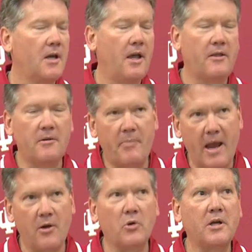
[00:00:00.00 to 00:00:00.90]
and then the
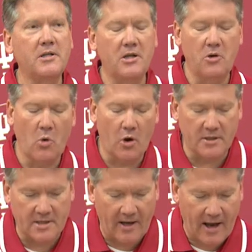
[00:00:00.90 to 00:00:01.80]
band will continue on
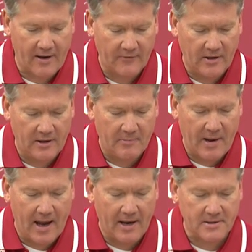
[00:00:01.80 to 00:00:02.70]
as they have in the
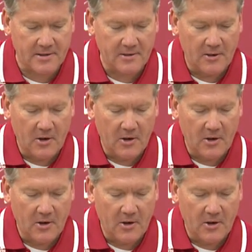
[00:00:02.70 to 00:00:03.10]
past.